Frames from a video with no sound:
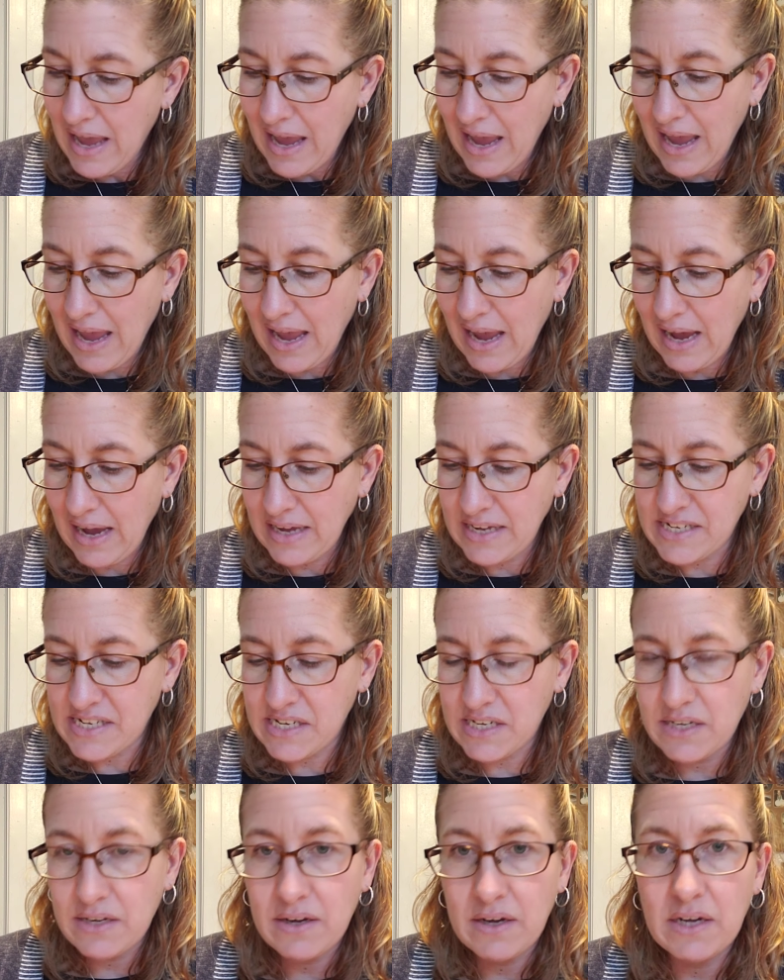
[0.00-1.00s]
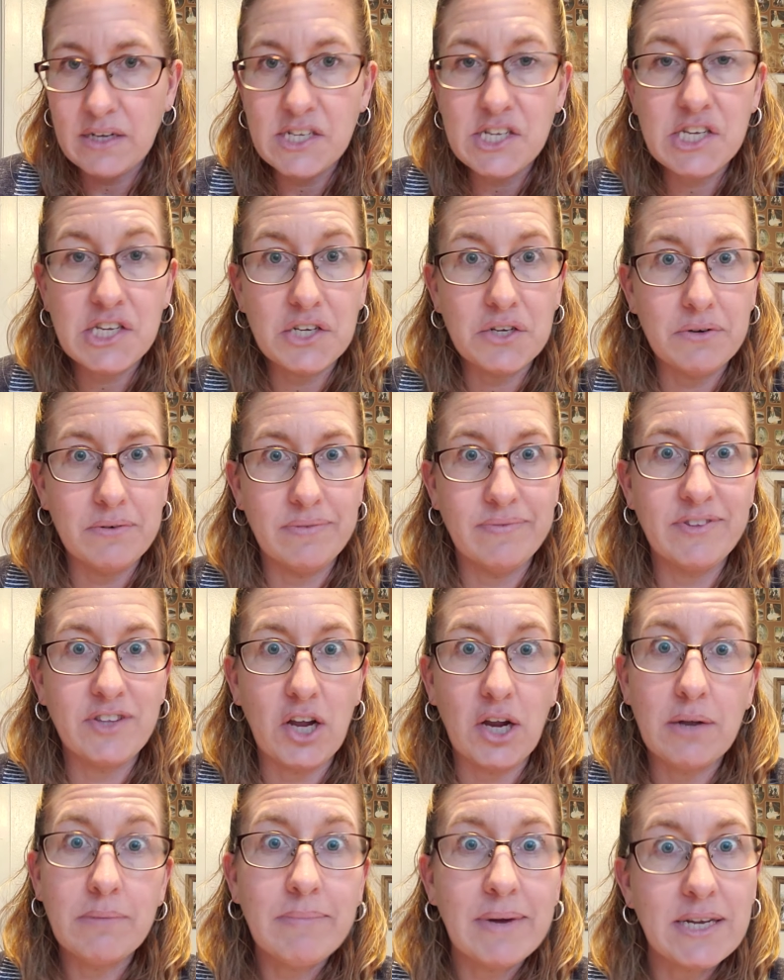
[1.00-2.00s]
And
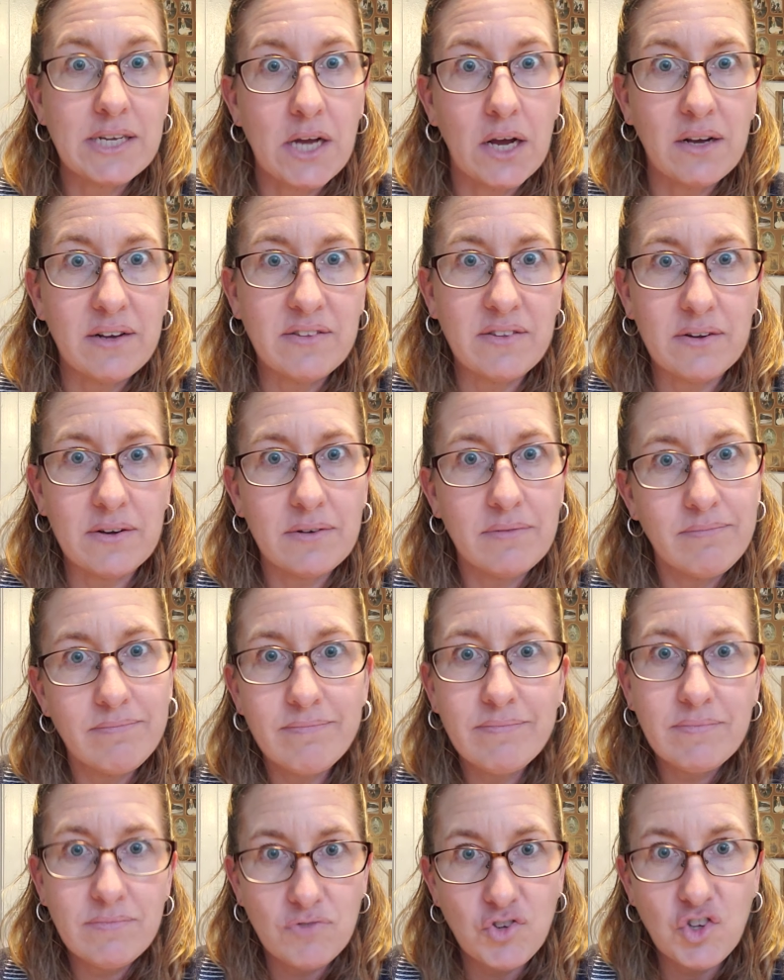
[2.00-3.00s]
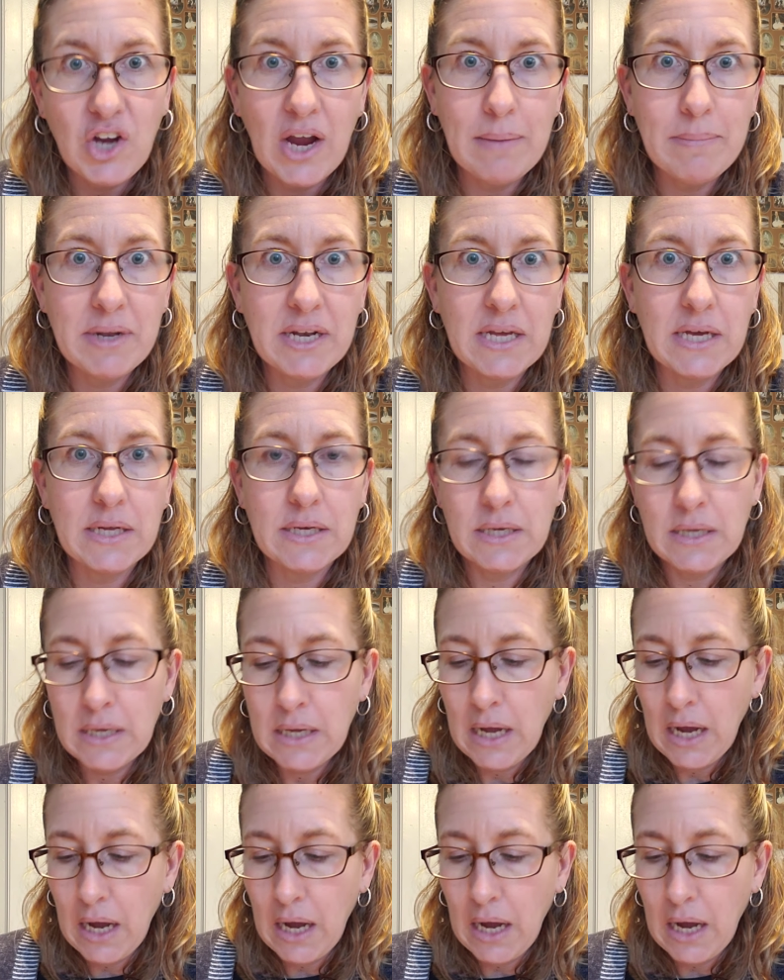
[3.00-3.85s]
sorry, my dogs are chiming in.